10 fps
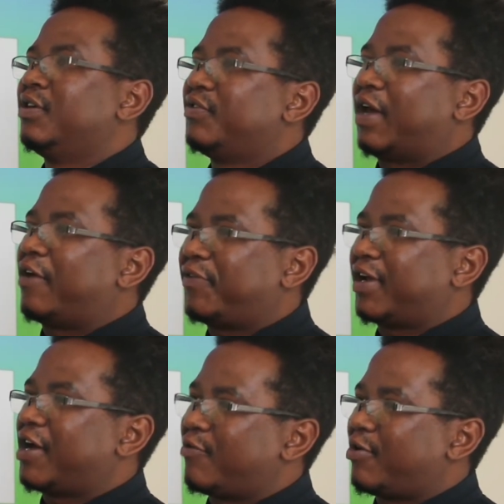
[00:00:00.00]
the
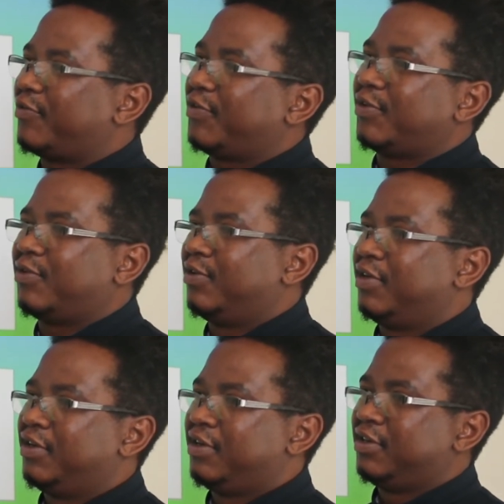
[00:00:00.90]
African worldview,
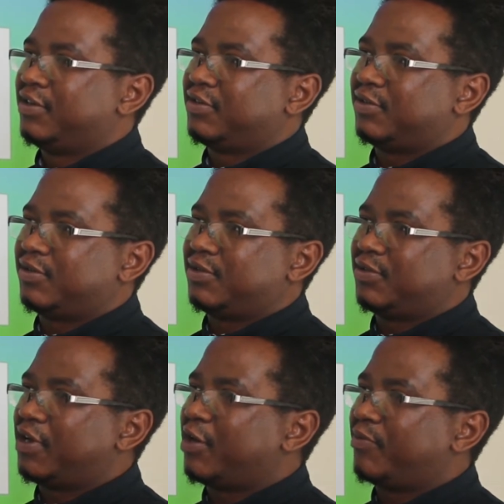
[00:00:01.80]

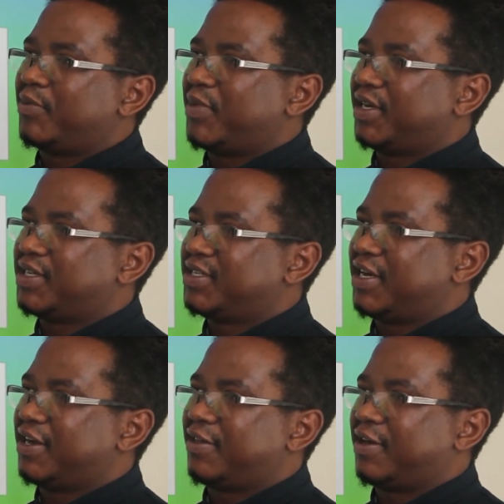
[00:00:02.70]
to help them
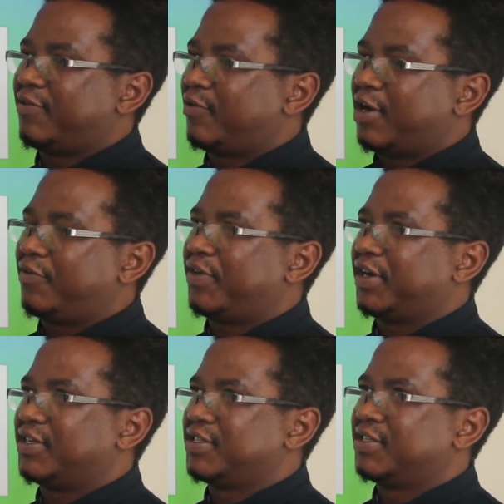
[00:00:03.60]
understand that for
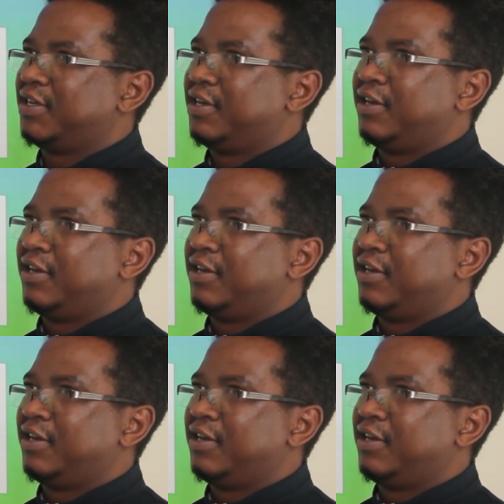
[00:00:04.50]
Africans,